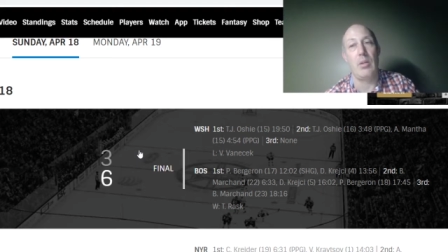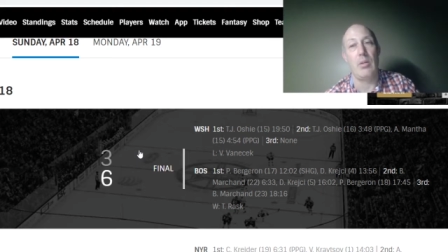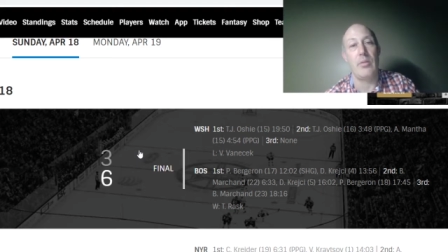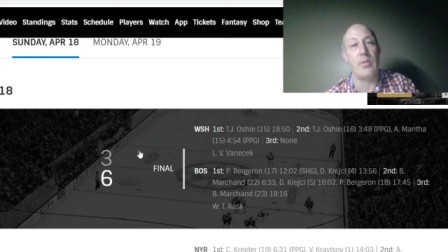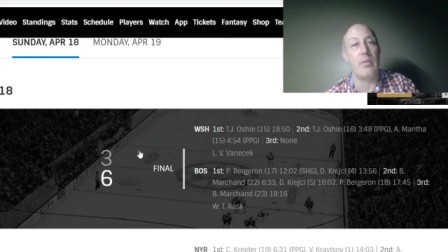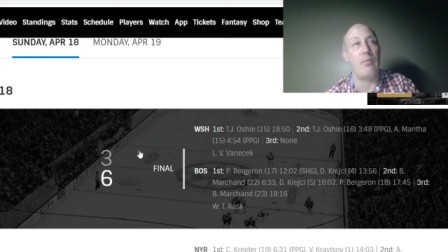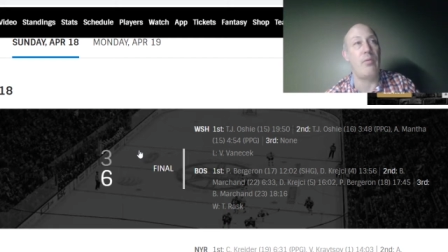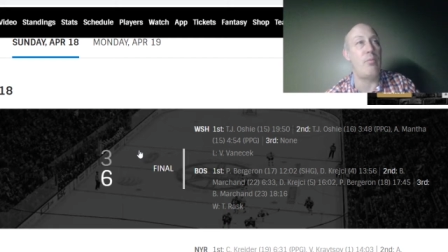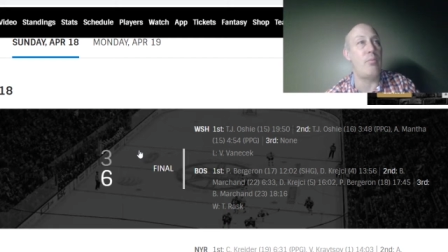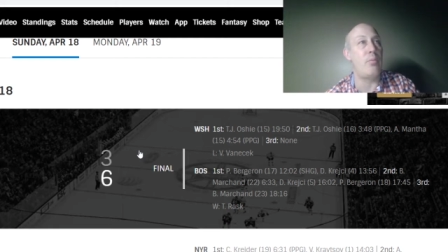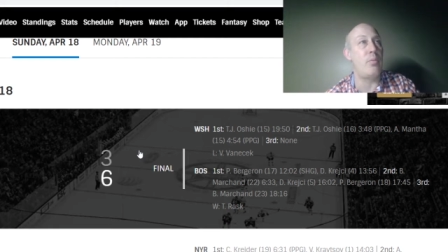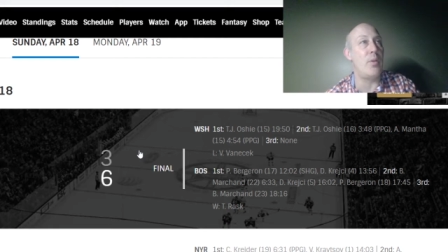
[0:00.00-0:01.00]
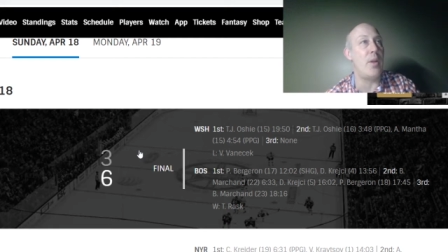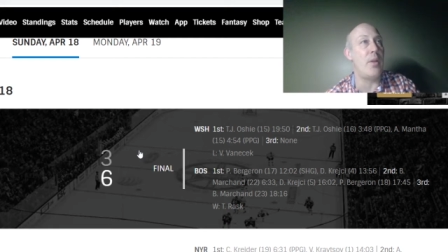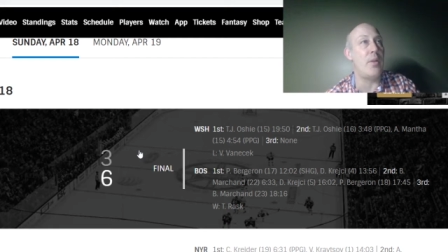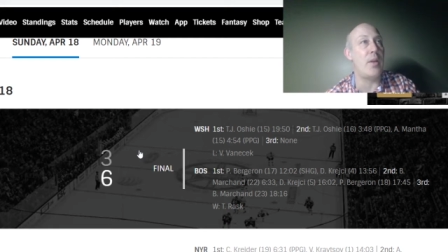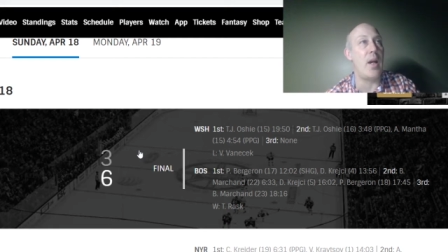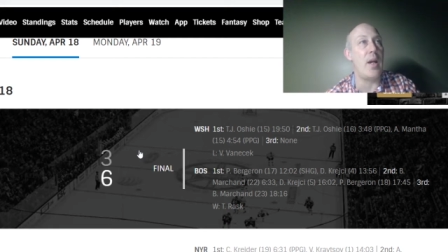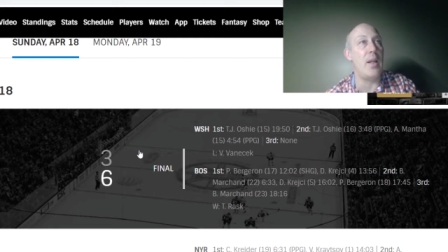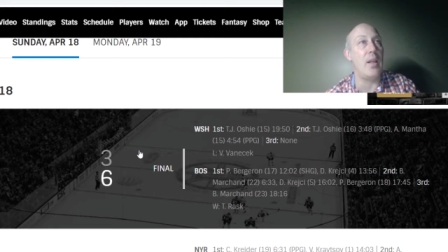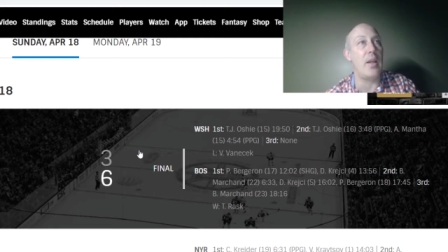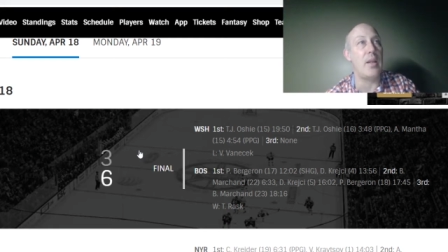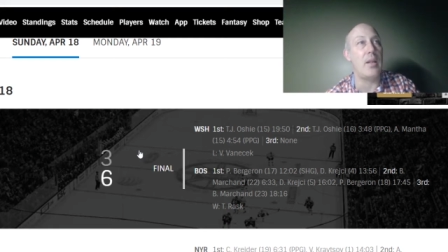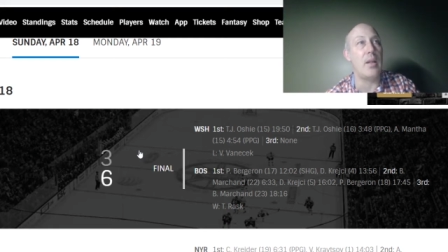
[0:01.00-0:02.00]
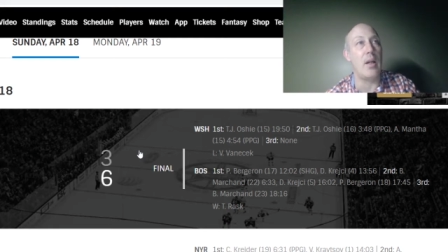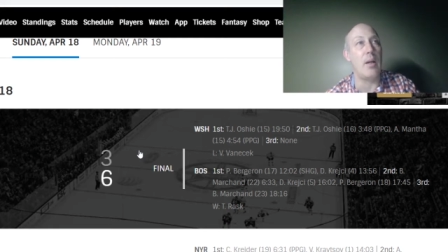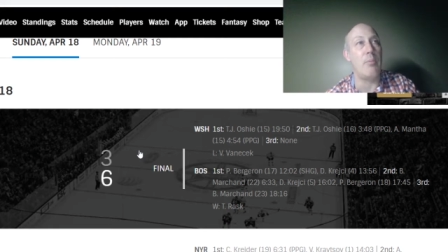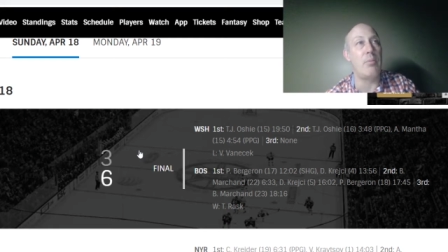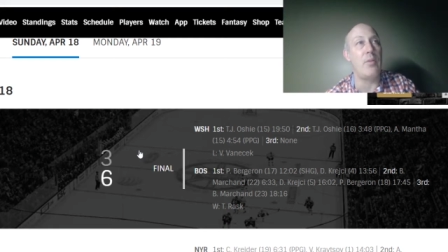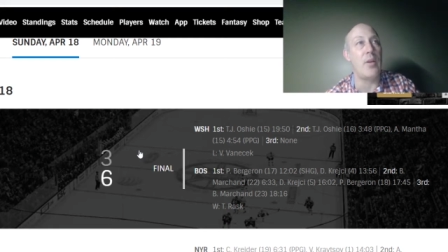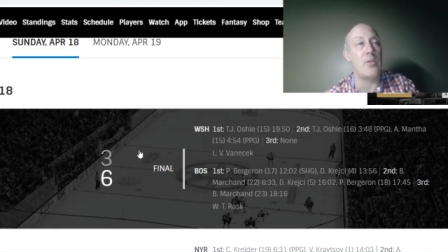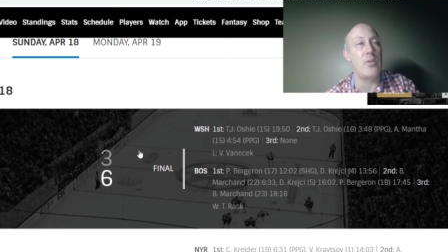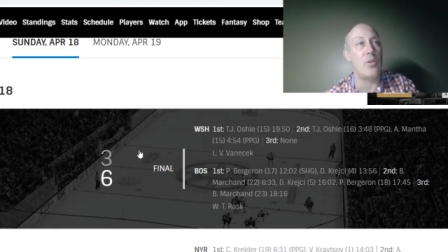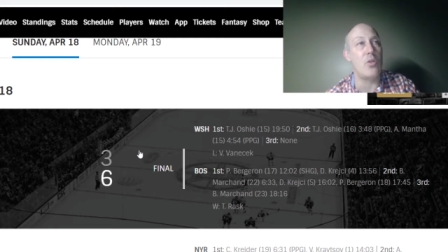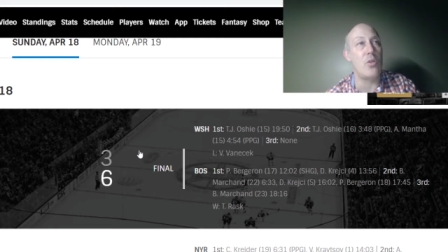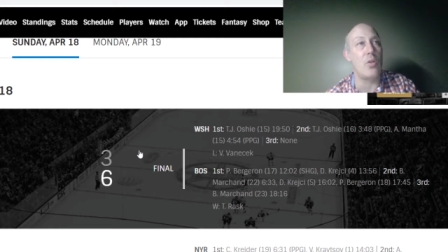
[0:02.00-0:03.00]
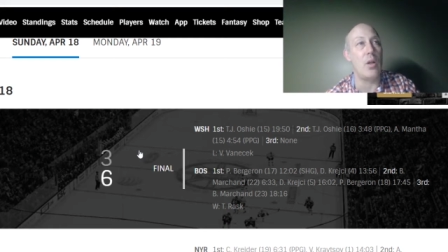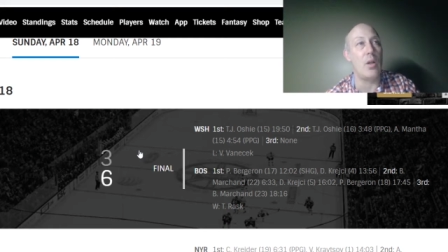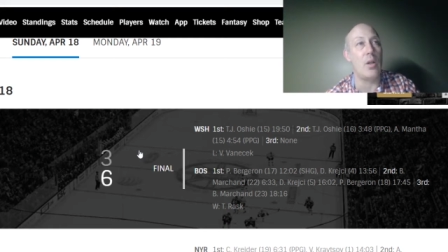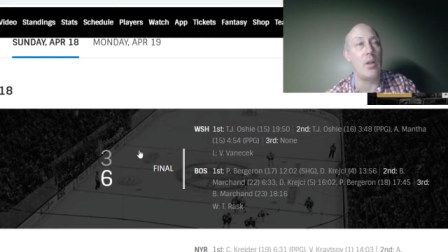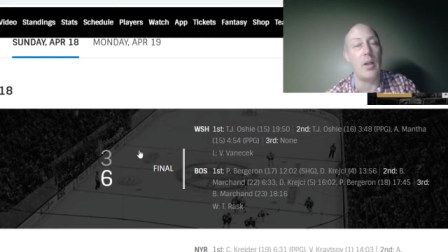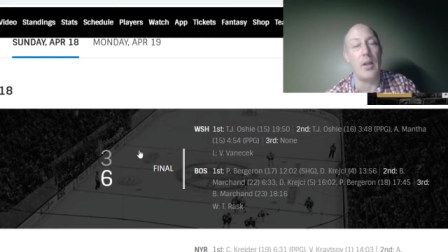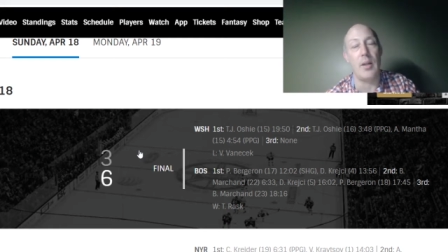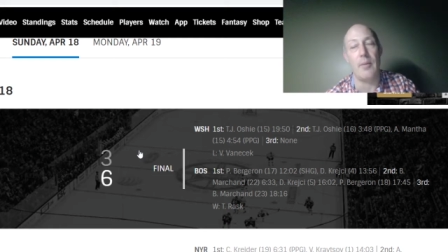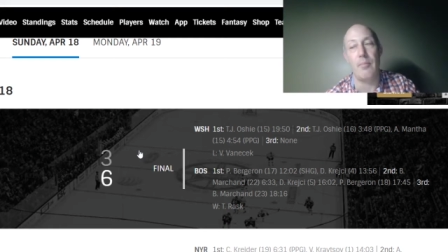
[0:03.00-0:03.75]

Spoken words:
There's another guy like Professor or